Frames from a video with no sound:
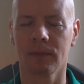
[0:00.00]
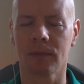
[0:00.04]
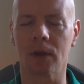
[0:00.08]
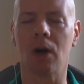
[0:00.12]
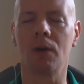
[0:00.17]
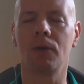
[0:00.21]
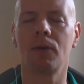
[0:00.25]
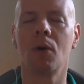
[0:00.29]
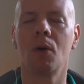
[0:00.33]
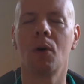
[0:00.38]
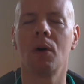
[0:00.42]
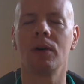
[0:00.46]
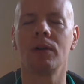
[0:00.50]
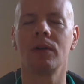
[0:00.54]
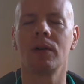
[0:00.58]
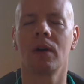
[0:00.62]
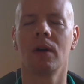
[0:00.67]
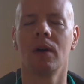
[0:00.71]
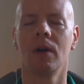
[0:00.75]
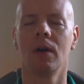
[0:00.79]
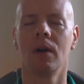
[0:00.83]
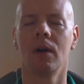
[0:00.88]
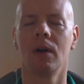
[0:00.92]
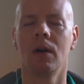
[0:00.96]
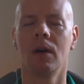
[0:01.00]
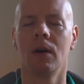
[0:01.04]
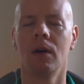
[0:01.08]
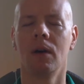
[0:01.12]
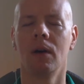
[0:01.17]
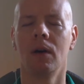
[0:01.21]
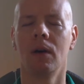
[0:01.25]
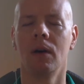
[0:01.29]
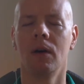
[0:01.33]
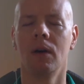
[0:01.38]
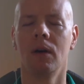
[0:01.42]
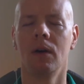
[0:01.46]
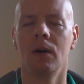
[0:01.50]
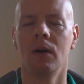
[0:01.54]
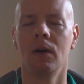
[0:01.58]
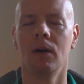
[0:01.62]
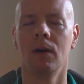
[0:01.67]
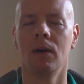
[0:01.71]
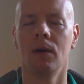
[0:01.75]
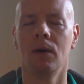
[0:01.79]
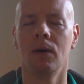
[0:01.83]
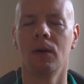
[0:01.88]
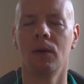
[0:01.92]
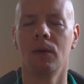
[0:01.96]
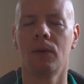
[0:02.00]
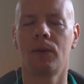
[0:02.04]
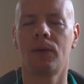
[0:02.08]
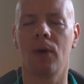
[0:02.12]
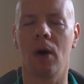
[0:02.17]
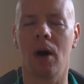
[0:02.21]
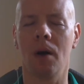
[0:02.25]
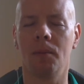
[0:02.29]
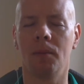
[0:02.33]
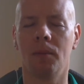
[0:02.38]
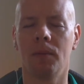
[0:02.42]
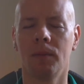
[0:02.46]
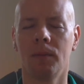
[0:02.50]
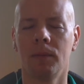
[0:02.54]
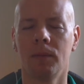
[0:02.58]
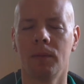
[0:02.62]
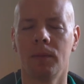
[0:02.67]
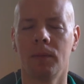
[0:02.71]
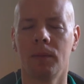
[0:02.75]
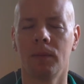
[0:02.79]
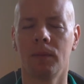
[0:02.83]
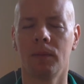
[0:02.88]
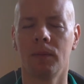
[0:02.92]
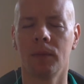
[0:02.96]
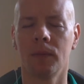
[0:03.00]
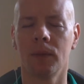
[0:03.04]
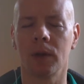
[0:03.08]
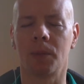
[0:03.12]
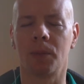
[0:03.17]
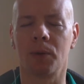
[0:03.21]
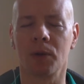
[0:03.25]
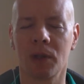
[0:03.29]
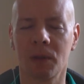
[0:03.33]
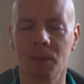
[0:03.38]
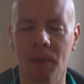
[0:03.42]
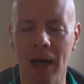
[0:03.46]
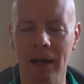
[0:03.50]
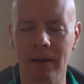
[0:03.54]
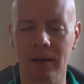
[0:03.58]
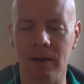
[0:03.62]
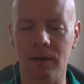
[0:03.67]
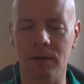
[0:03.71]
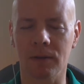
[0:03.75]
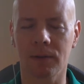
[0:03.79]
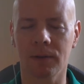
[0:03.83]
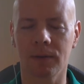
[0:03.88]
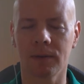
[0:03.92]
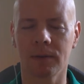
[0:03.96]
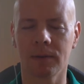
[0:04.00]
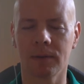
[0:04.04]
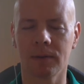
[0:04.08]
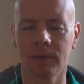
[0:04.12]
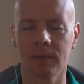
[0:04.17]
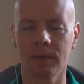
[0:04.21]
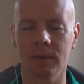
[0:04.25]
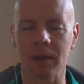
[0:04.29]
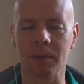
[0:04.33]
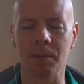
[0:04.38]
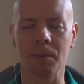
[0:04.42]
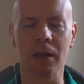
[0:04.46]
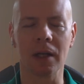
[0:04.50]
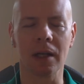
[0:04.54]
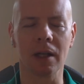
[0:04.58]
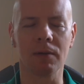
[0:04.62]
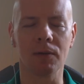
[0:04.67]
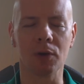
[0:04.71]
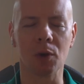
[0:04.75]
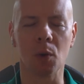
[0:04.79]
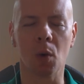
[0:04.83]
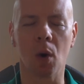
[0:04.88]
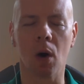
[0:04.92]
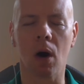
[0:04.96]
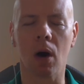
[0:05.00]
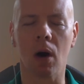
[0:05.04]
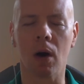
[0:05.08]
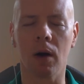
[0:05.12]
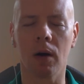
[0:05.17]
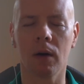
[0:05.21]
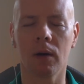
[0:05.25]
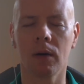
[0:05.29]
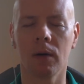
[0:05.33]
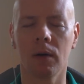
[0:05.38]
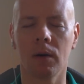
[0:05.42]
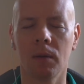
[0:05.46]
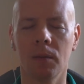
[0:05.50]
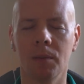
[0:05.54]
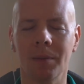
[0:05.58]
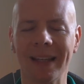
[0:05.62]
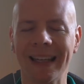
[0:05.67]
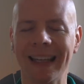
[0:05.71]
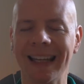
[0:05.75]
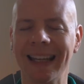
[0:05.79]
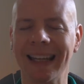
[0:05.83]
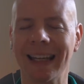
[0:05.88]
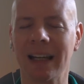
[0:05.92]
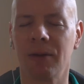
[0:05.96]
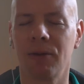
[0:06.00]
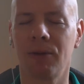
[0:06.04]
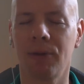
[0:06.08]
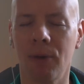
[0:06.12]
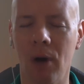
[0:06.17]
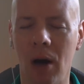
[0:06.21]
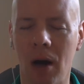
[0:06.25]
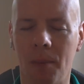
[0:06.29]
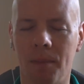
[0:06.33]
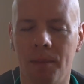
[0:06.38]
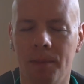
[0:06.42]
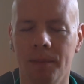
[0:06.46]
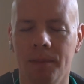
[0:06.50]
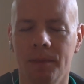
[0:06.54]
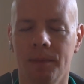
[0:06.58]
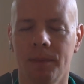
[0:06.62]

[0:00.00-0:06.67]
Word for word: Of course, from the perspective that many of you are beginning from,